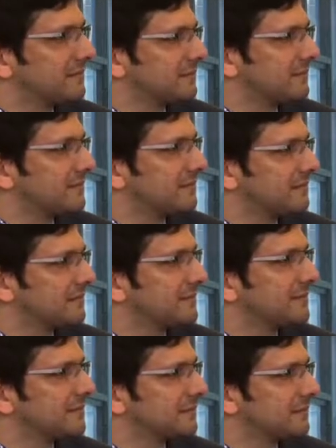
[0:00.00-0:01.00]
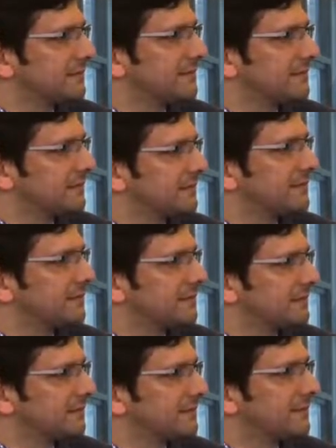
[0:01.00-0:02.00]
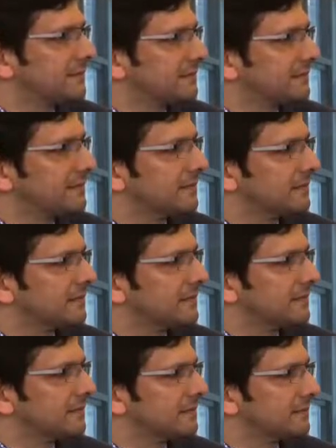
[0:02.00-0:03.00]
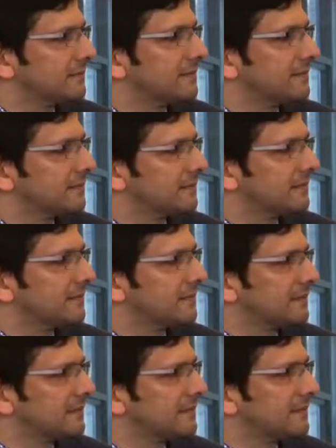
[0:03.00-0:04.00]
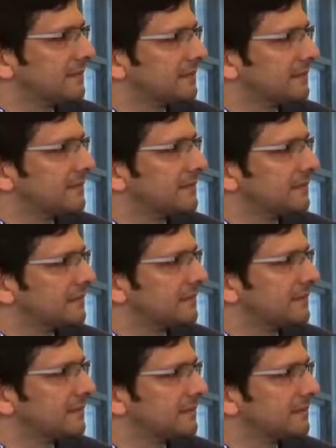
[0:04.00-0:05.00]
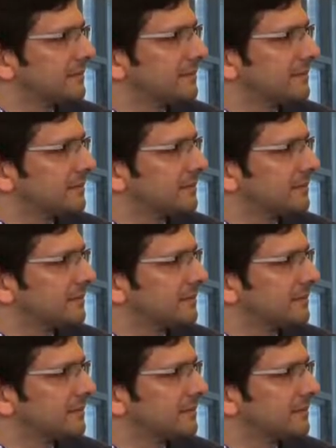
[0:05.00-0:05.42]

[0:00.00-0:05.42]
[no speech]